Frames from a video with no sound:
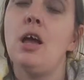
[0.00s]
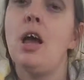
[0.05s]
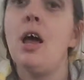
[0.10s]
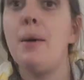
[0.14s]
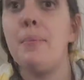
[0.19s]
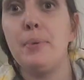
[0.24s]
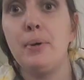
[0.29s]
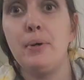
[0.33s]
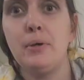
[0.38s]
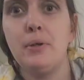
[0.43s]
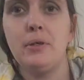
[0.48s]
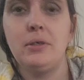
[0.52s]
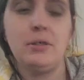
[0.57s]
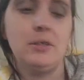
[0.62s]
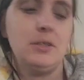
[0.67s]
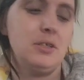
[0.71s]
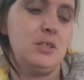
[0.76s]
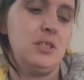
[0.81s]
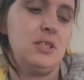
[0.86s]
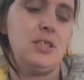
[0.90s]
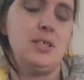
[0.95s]
a book.
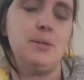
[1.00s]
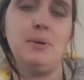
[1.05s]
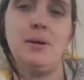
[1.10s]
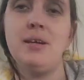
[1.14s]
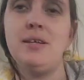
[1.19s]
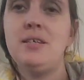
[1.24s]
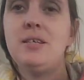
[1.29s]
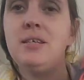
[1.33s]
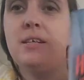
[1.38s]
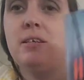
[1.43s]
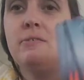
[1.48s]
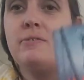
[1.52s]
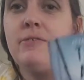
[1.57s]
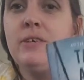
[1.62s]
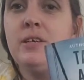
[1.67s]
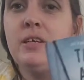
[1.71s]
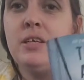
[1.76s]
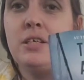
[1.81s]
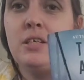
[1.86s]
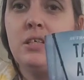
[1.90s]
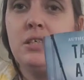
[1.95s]
So I did
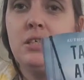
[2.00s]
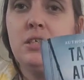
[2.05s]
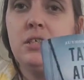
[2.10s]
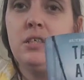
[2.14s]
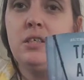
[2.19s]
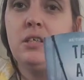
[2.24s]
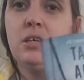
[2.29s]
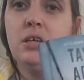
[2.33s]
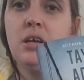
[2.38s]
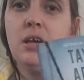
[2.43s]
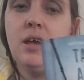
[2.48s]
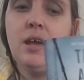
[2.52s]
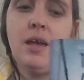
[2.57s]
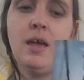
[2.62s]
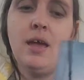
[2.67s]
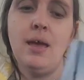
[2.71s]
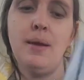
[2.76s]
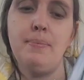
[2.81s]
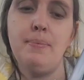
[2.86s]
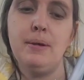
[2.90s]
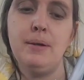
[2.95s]
finish
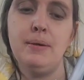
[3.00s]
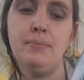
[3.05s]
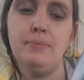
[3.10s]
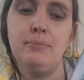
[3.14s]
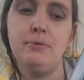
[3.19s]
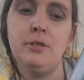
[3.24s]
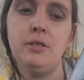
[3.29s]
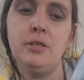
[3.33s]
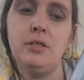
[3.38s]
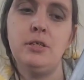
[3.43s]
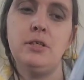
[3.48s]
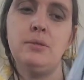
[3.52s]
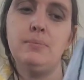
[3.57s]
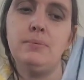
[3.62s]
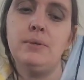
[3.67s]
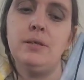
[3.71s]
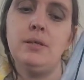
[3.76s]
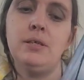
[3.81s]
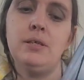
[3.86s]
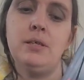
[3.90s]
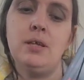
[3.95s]
Hairpin Bridge
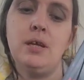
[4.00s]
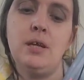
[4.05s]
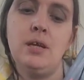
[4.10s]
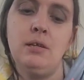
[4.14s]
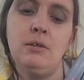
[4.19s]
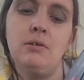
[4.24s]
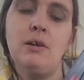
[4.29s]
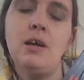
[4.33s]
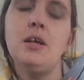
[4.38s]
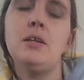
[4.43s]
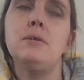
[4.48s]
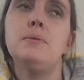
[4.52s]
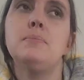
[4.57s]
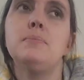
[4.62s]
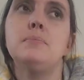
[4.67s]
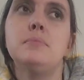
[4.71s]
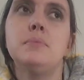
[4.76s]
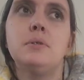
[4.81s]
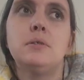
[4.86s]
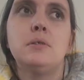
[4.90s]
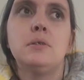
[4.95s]
by Taylor
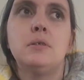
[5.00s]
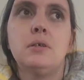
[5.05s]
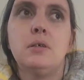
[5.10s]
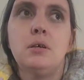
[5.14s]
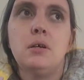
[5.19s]
Adams.